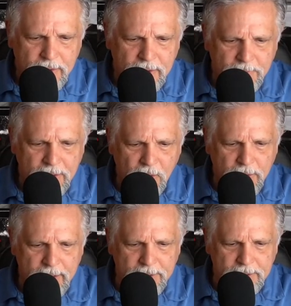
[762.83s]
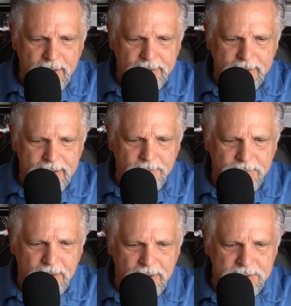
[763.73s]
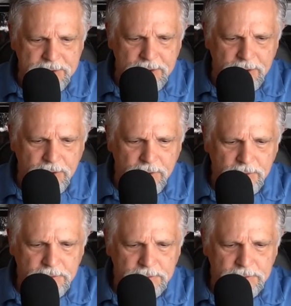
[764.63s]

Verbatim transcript: Let me go ahead and, and get up the list here.